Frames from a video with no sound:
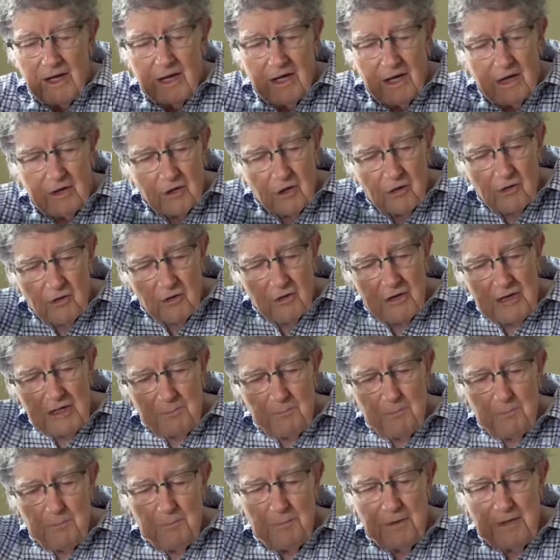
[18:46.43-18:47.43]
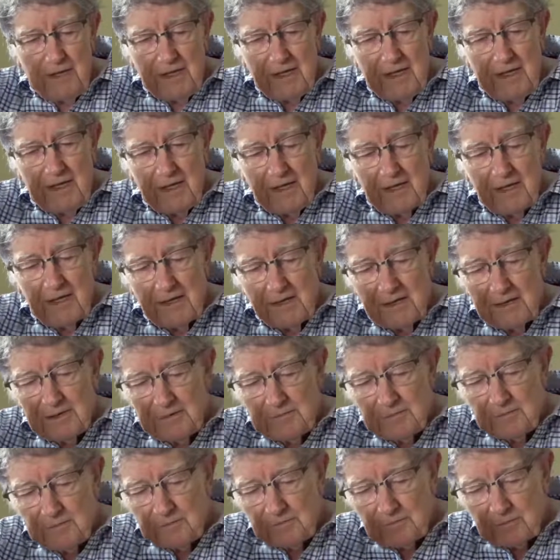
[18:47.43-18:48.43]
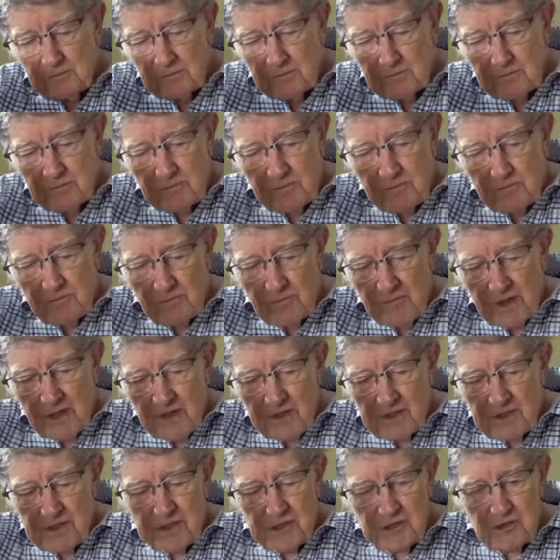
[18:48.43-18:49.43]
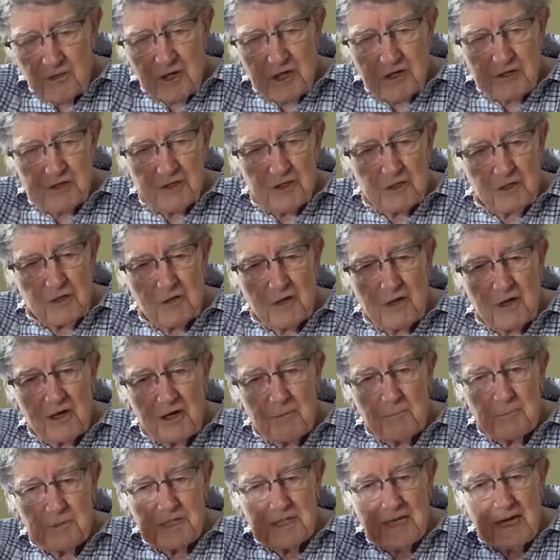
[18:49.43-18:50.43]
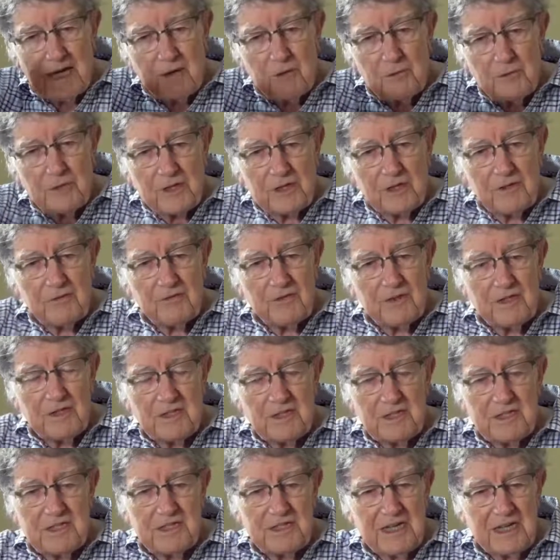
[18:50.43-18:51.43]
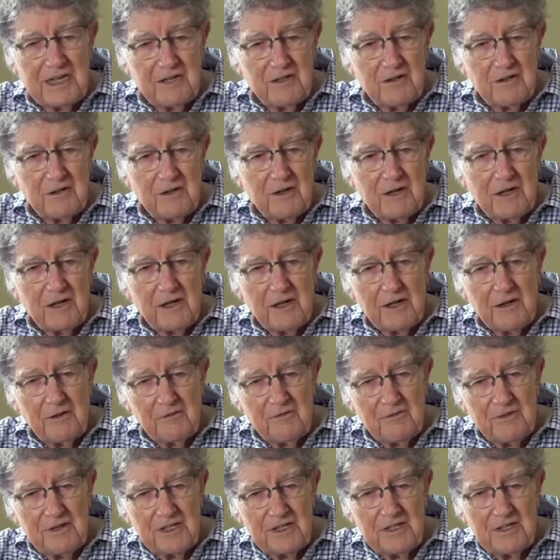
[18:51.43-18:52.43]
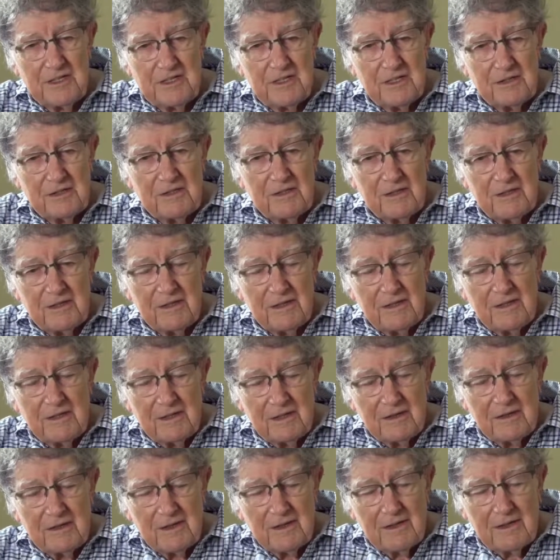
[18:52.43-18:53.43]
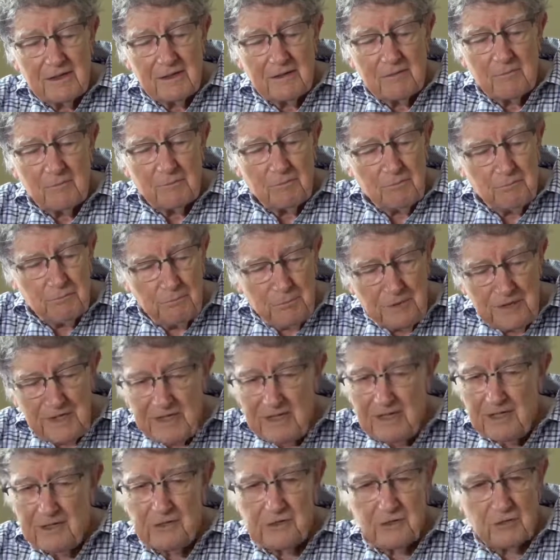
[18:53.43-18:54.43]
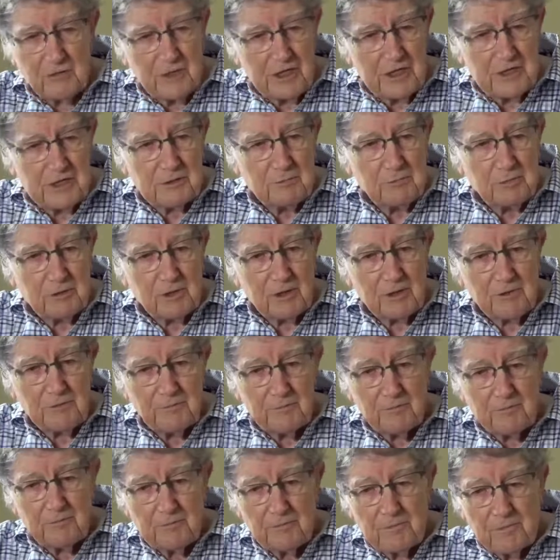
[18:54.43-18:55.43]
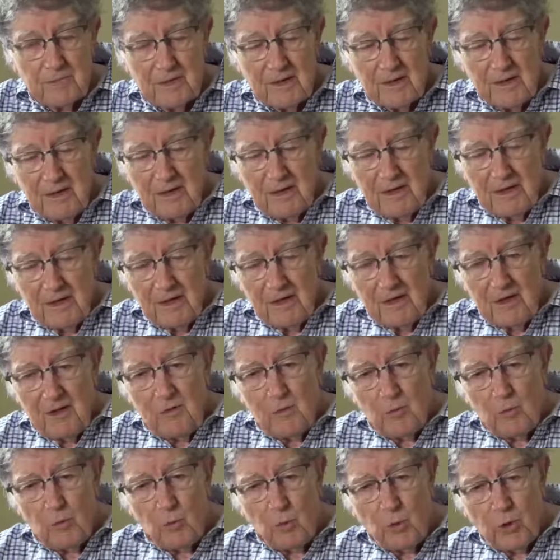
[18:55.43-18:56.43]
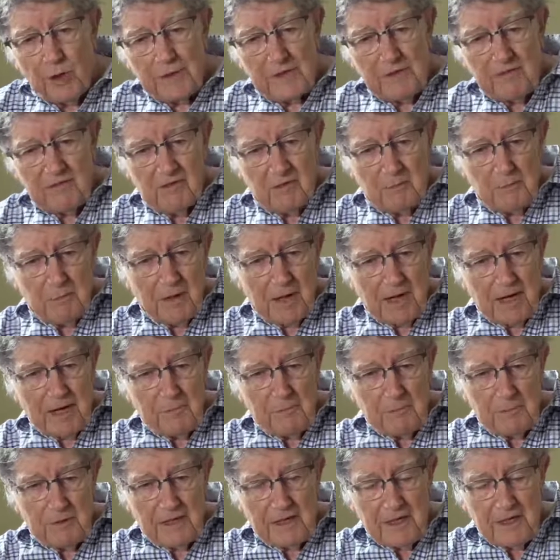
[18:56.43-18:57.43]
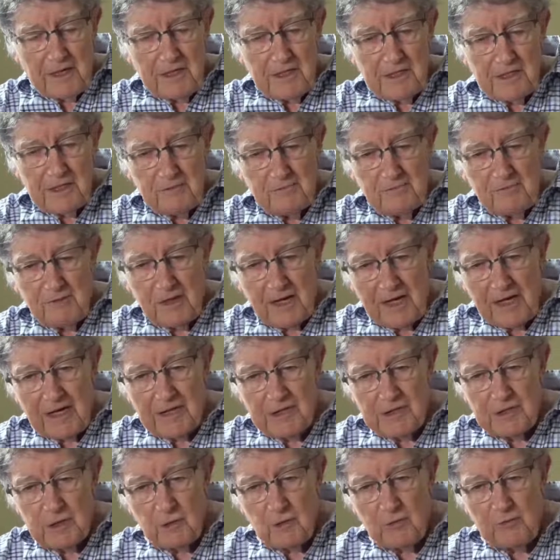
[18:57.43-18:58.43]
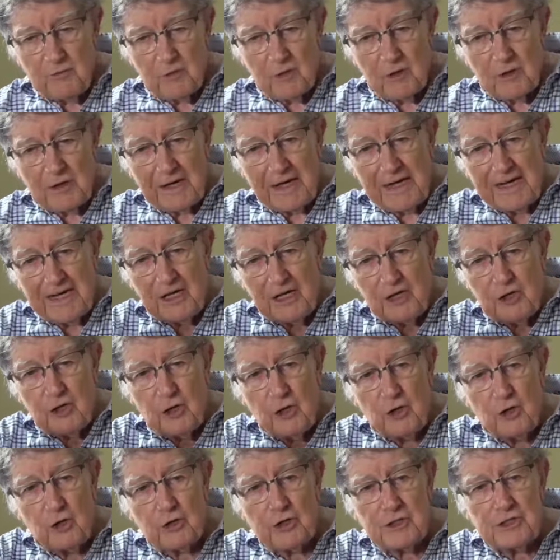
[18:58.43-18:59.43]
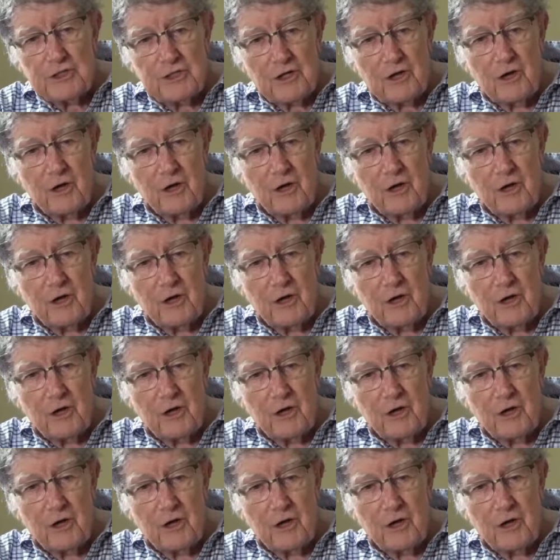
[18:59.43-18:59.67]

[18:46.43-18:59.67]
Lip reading: A great big structure comes out of the center of this big dirigible. One of the biplanes flies over and hooks